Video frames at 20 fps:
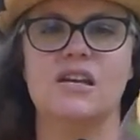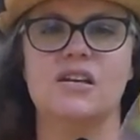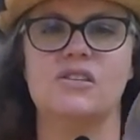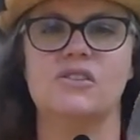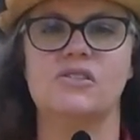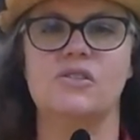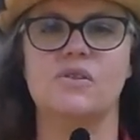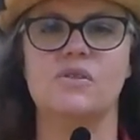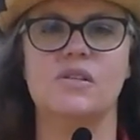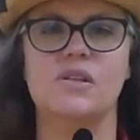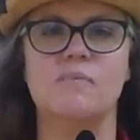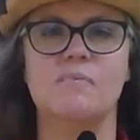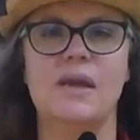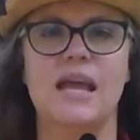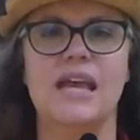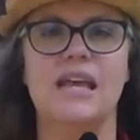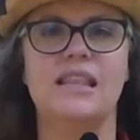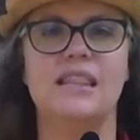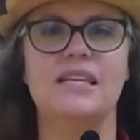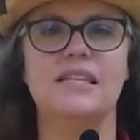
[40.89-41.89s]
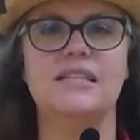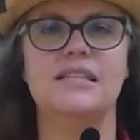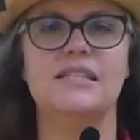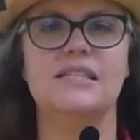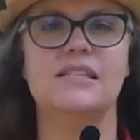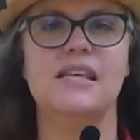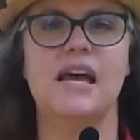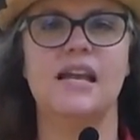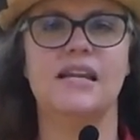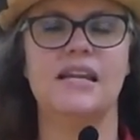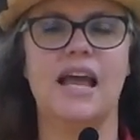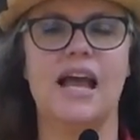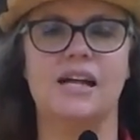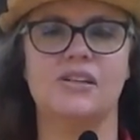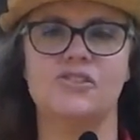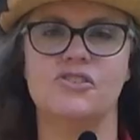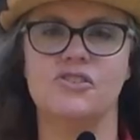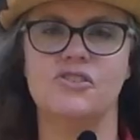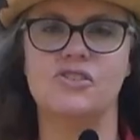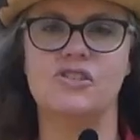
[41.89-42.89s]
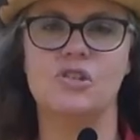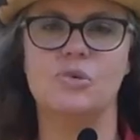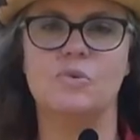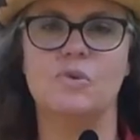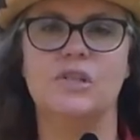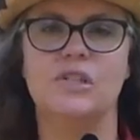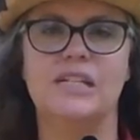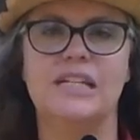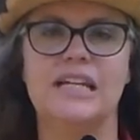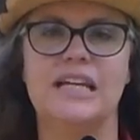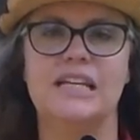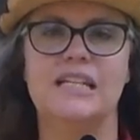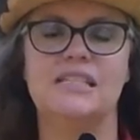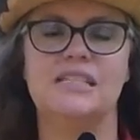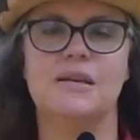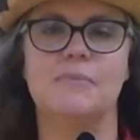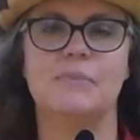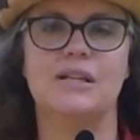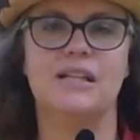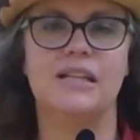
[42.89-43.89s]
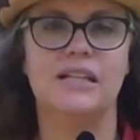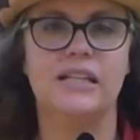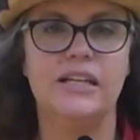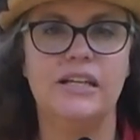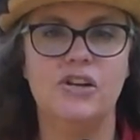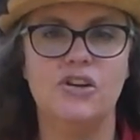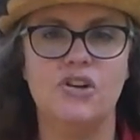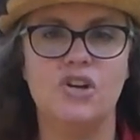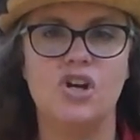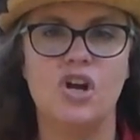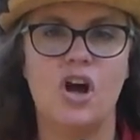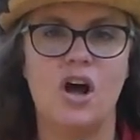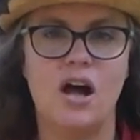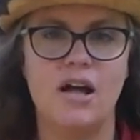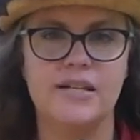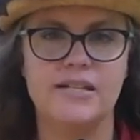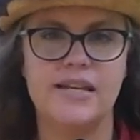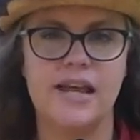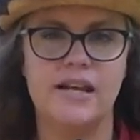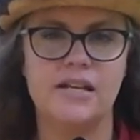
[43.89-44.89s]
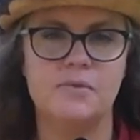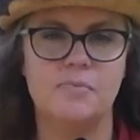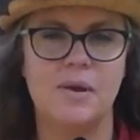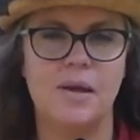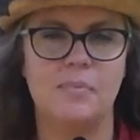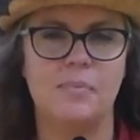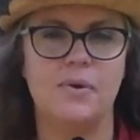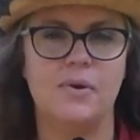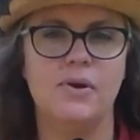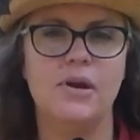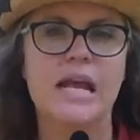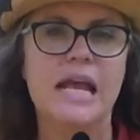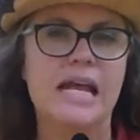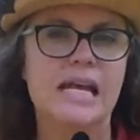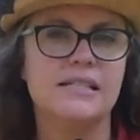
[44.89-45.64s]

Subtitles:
So to make these sun catchers, you will need some clear contact paper.